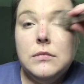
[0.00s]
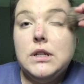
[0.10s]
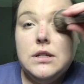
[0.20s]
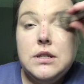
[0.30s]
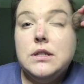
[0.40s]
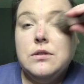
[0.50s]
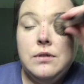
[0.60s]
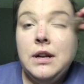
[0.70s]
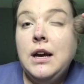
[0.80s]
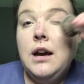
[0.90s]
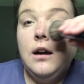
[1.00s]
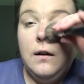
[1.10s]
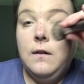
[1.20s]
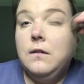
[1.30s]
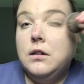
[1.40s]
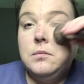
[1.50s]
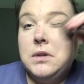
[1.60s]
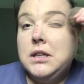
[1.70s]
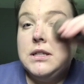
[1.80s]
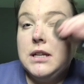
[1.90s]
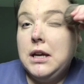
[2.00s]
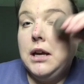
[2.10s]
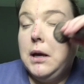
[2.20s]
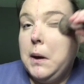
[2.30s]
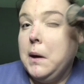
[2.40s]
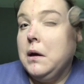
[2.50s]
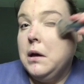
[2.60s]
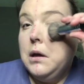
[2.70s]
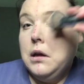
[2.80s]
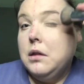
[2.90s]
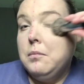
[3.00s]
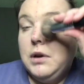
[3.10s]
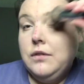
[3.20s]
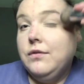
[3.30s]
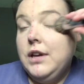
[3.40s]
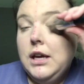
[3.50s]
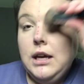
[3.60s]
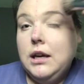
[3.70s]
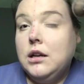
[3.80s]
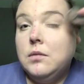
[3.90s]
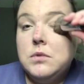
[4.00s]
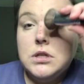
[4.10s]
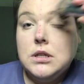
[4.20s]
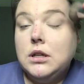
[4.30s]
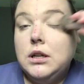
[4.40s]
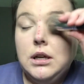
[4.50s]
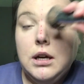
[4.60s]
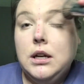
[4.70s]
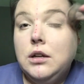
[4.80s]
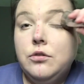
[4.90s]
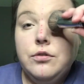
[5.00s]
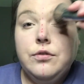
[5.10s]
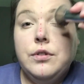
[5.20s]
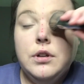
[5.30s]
So now I'm going to take my V and I'm just going to kind of